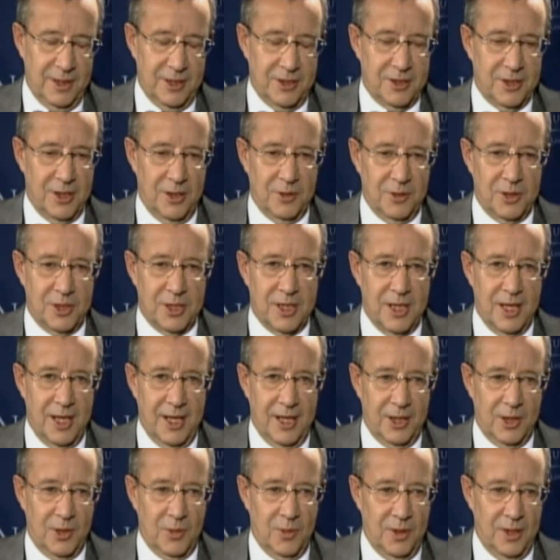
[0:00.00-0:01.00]

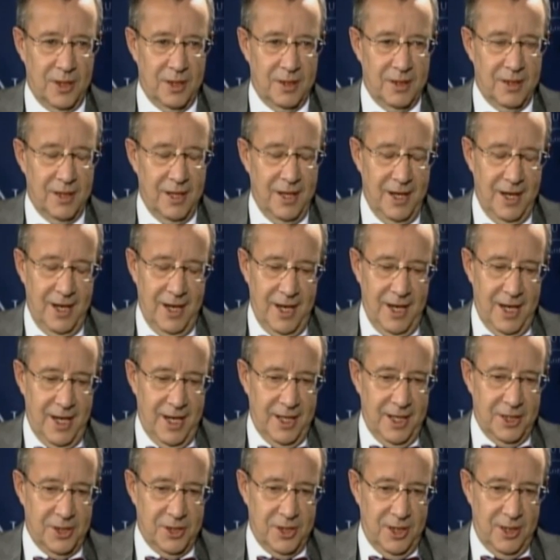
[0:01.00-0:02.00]
associate with
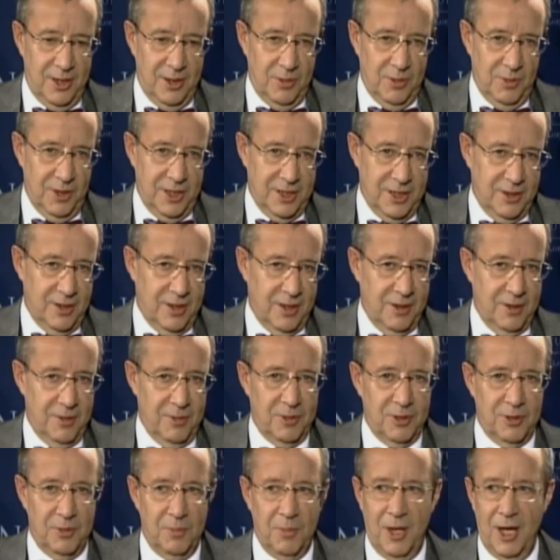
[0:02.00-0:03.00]
each other, which
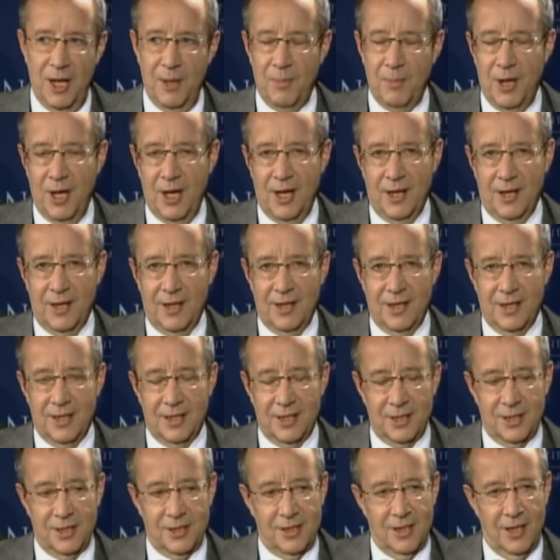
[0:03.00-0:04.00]
to my mind
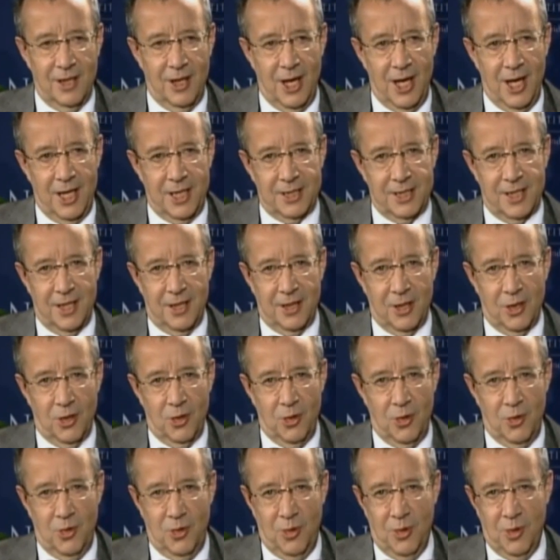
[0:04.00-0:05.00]
lies at the
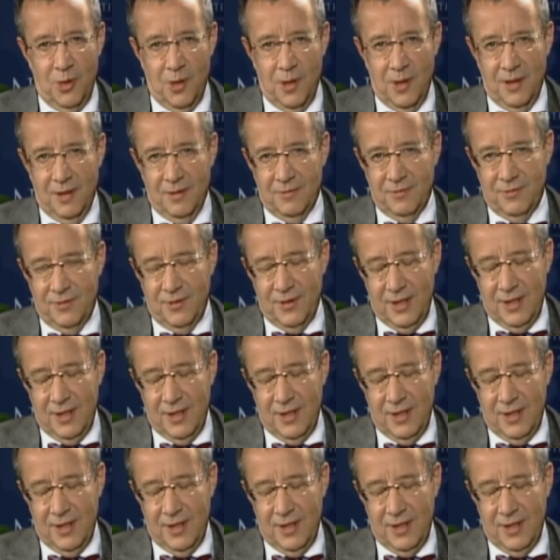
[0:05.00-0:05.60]
core of